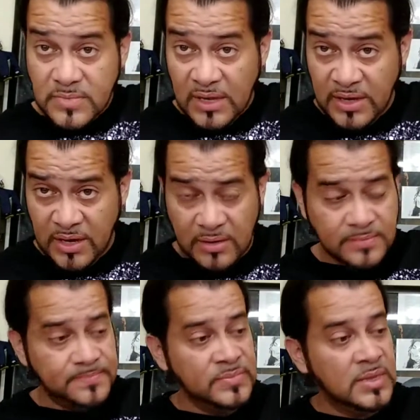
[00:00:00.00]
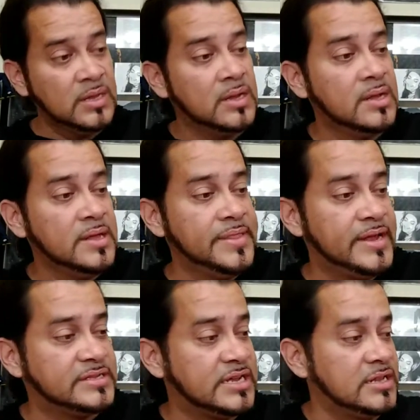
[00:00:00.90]
here
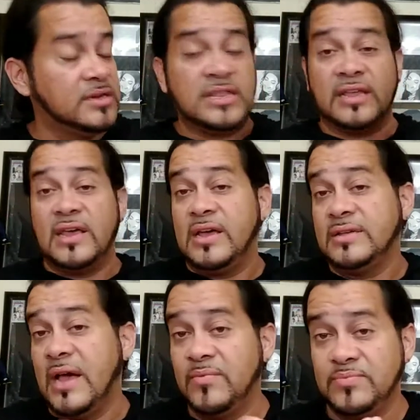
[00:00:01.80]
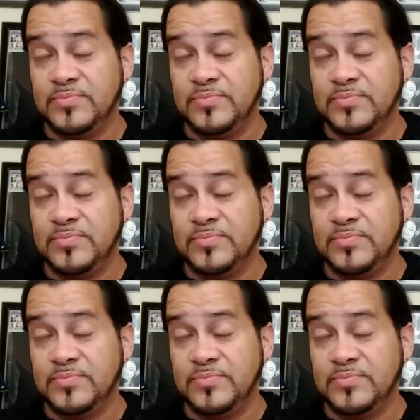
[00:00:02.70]
it's gonna look like that I